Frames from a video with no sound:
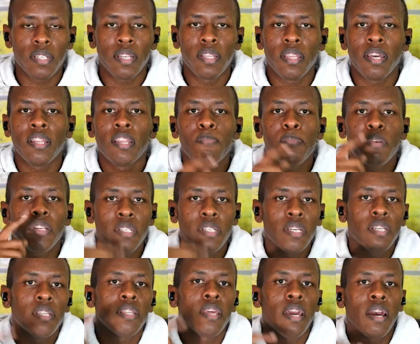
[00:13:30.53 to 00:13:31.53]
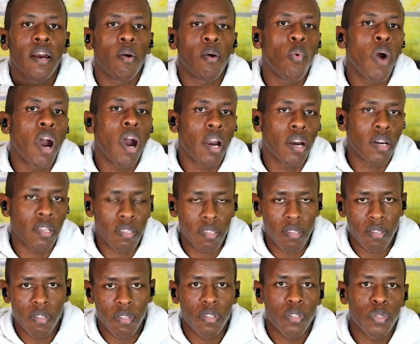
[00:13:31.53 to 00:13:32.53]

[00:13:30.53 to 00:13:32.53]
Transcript: and then they pretend they are workers.